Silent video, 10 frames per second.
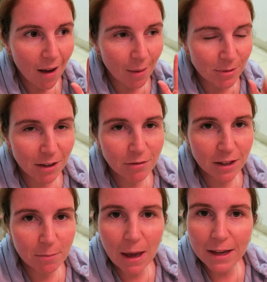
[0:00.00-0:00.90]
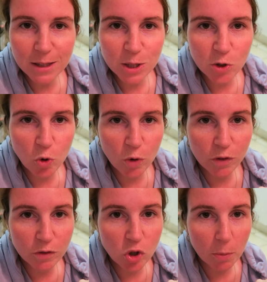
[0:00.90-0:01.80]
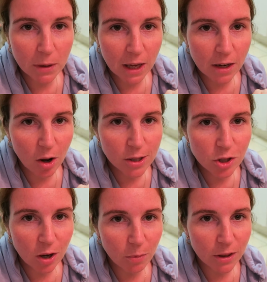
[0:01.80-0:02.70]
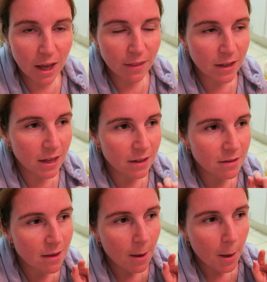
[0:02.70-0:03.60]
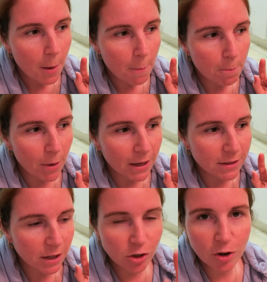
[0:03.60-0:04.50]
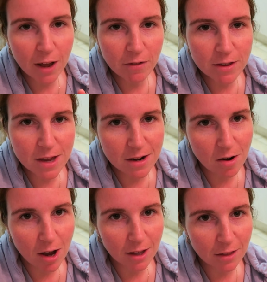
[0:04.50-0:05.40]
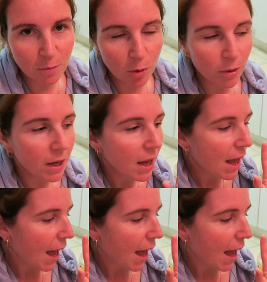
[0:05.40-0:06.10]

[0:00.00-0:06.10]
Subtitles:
I'm definitely back into the groove of shopping at nighttime without the kids, but I don't have a set night at the moment.